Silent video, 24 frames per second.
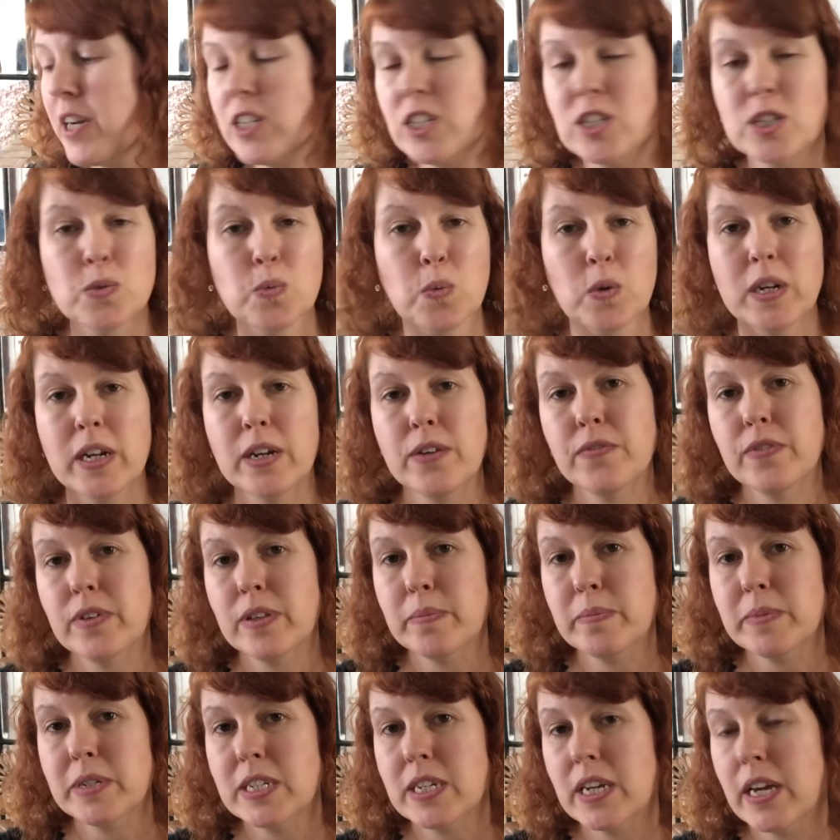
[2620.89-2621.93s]
just want it for the
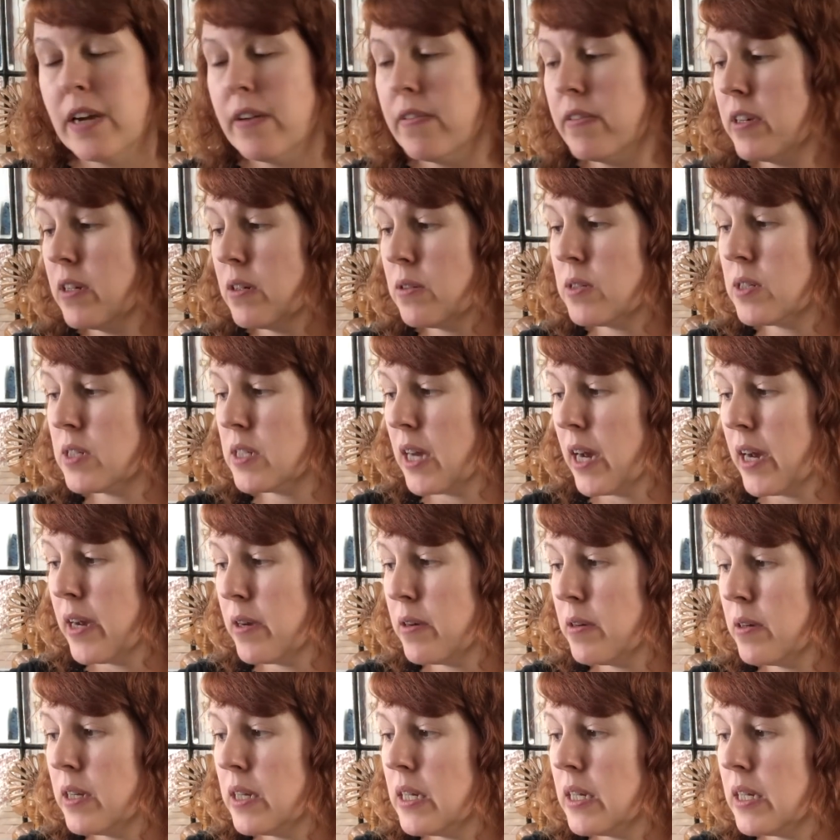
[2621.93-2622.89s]
material, so